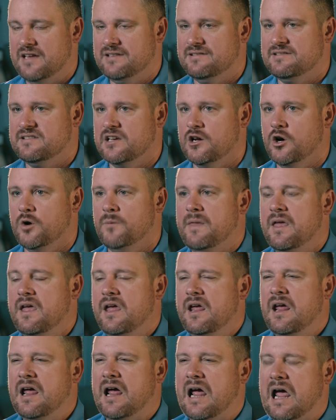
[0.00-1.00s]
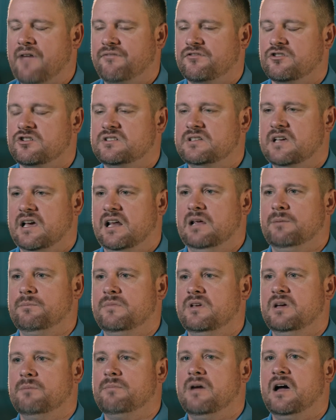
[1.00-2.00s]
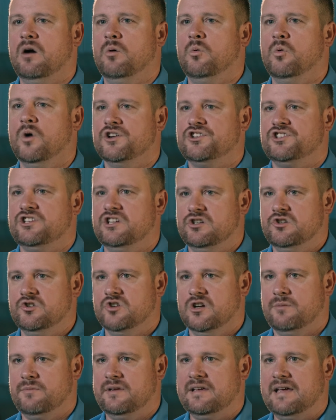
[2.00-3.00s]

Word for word: And so, after telling me about what she had dreamed,